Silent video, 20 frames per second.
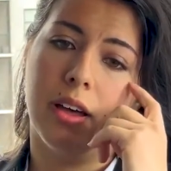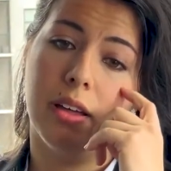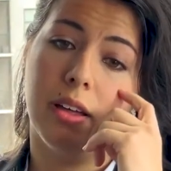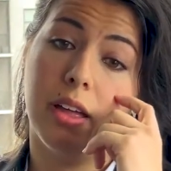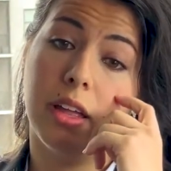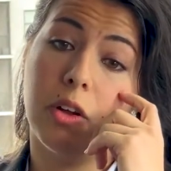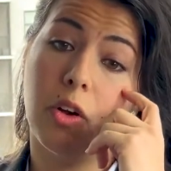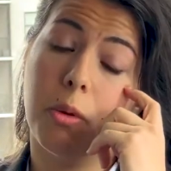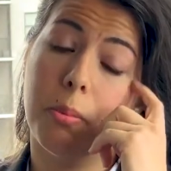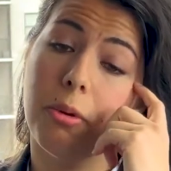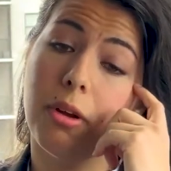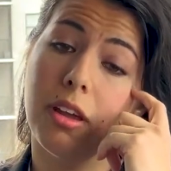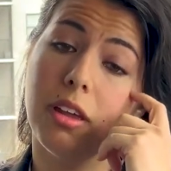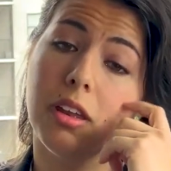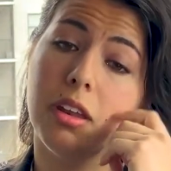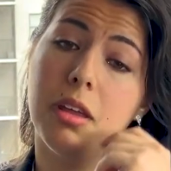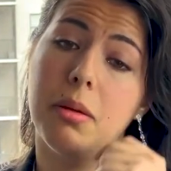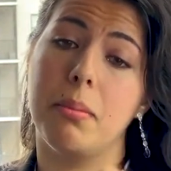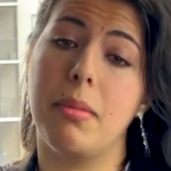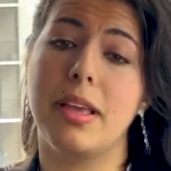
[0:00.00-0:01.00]

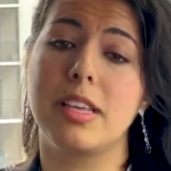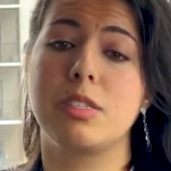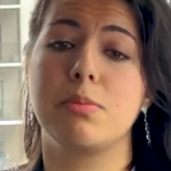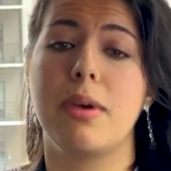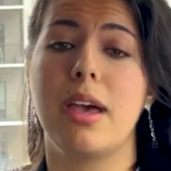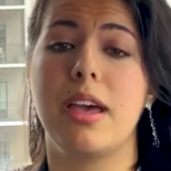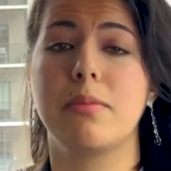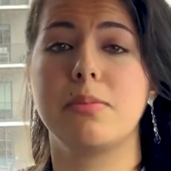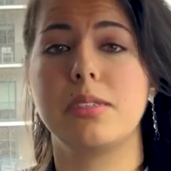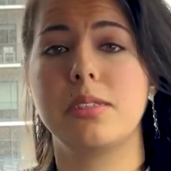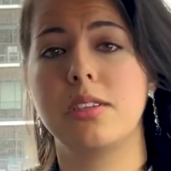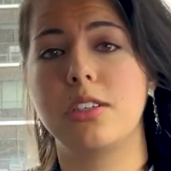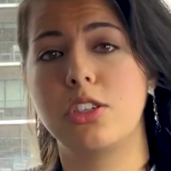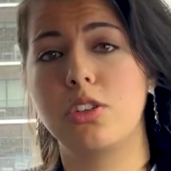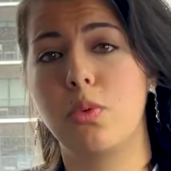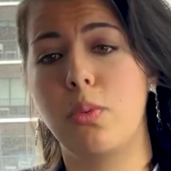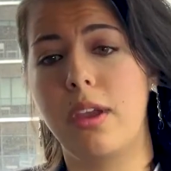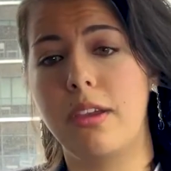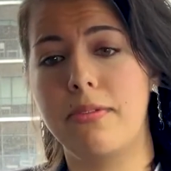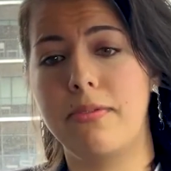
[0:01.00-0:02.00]
Incorporating MazeMap's
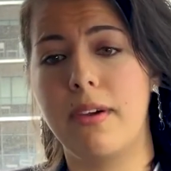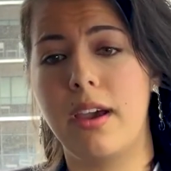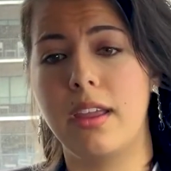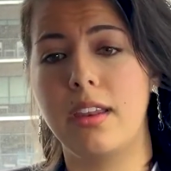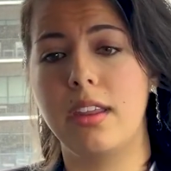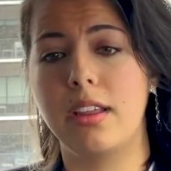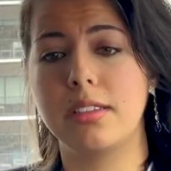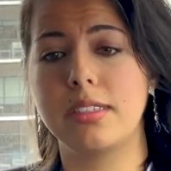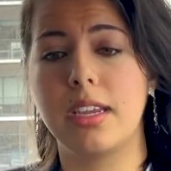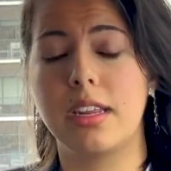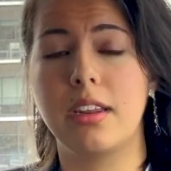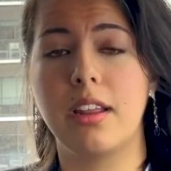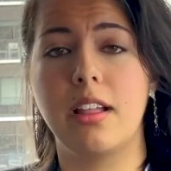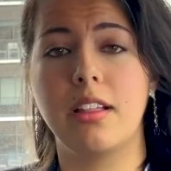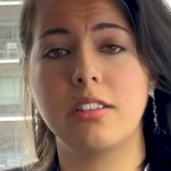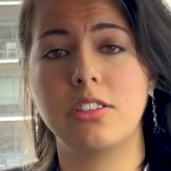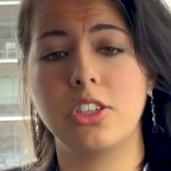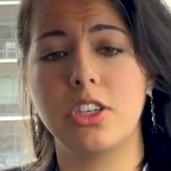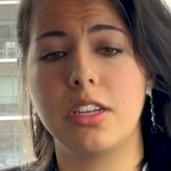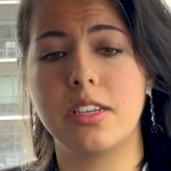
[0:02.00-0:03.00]
digital wayfinding
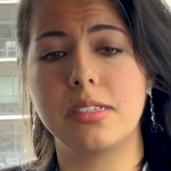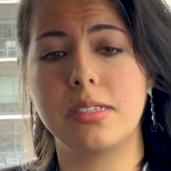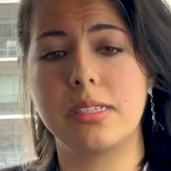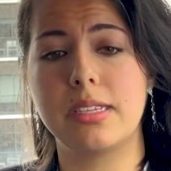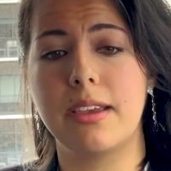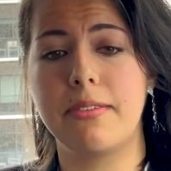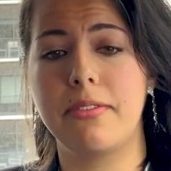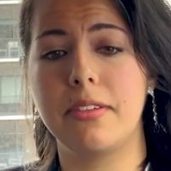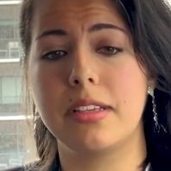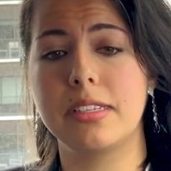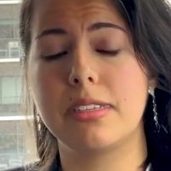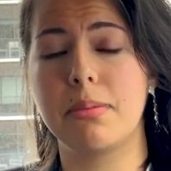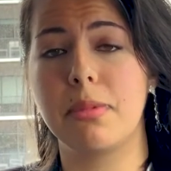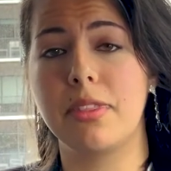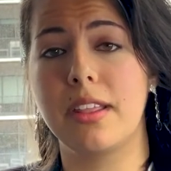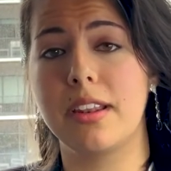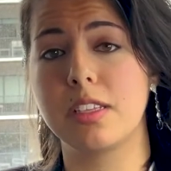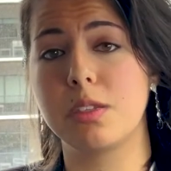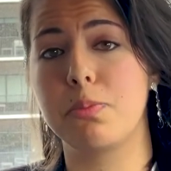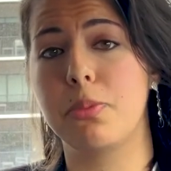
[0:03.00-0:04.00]
technology is definitely something
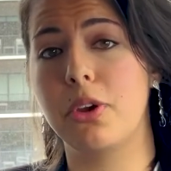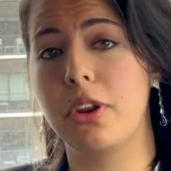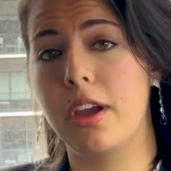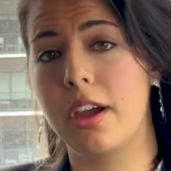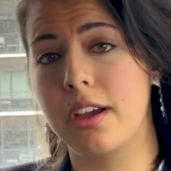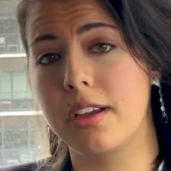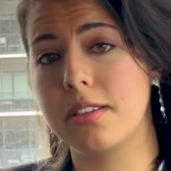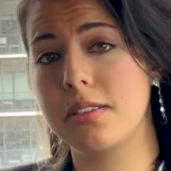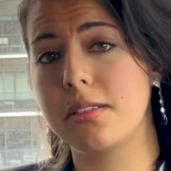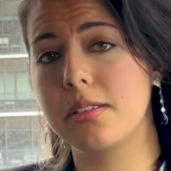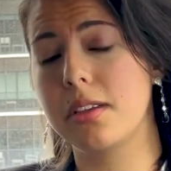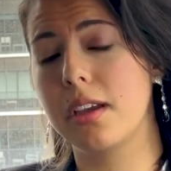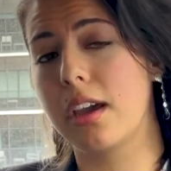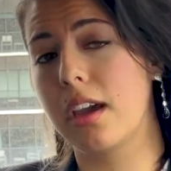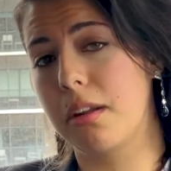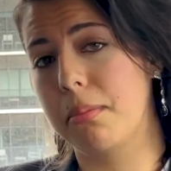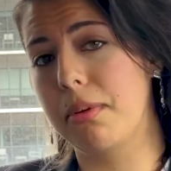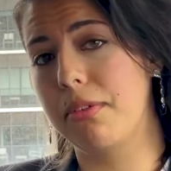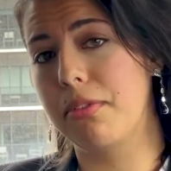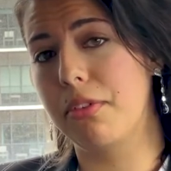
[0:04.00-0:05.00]
that has put us a
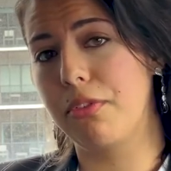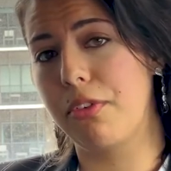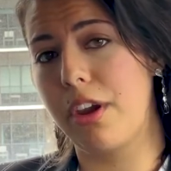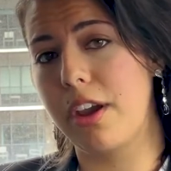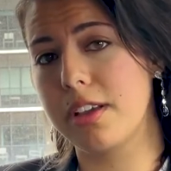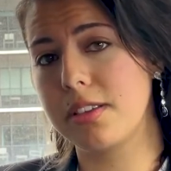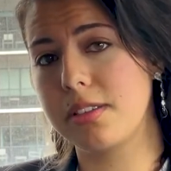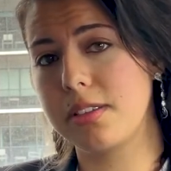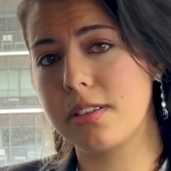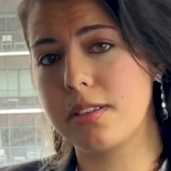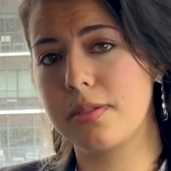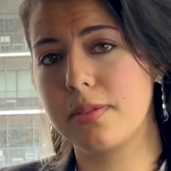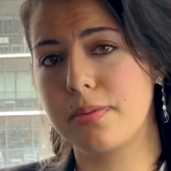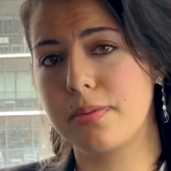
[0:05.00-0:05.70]
cut above the rest.